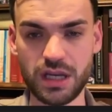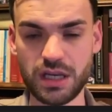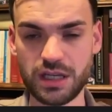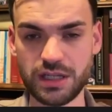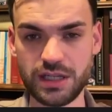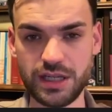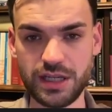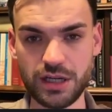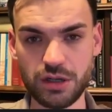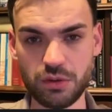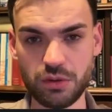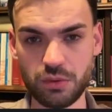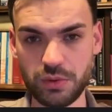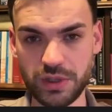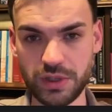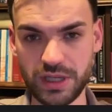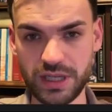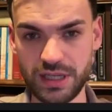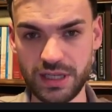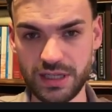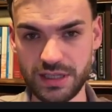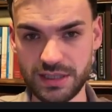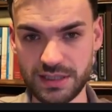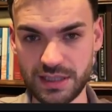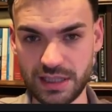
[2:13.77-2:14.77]
Here we
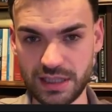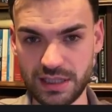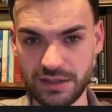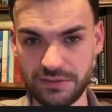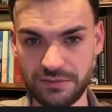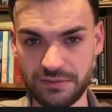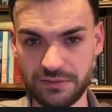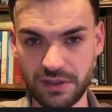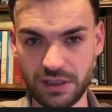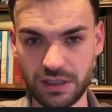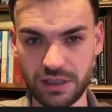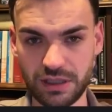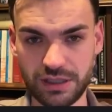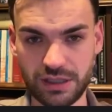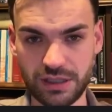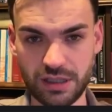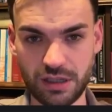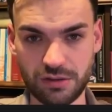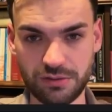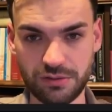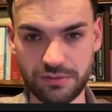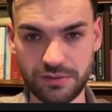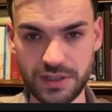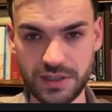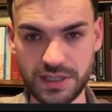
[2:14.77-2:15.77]
easily fill in
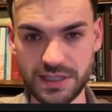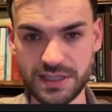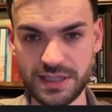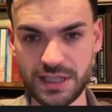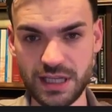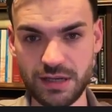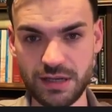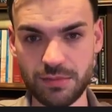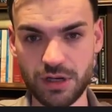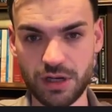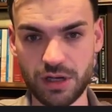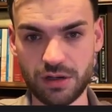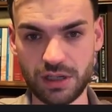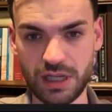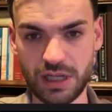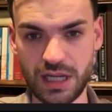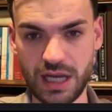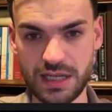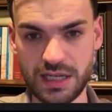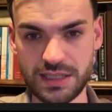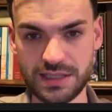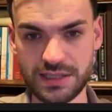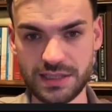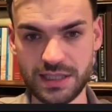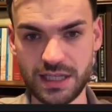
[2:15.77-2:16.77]
our first name, our
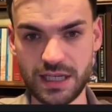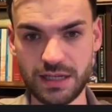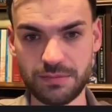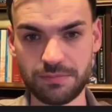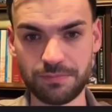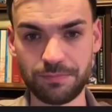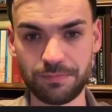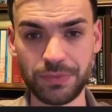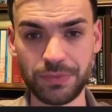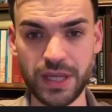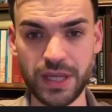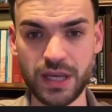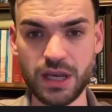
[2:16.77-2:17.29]
last name.